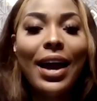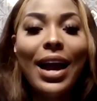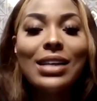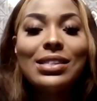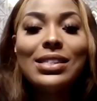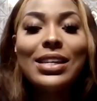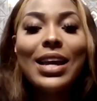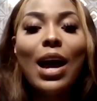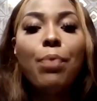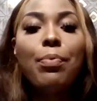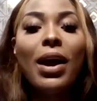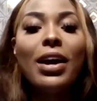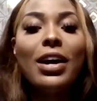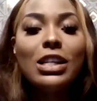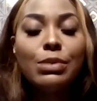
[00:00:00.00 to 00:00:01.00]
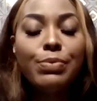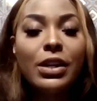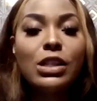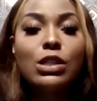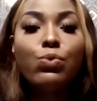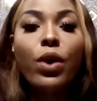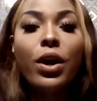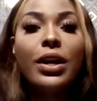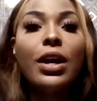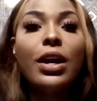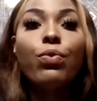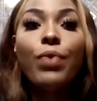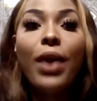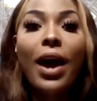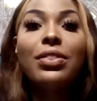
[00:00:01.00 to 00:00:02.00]
like I see how my husband is
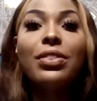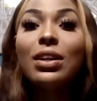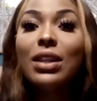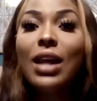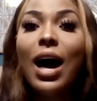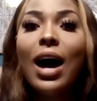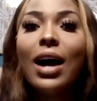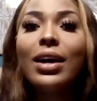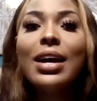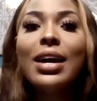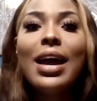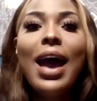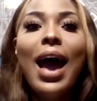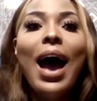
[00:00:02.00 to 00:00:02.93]
working around the clock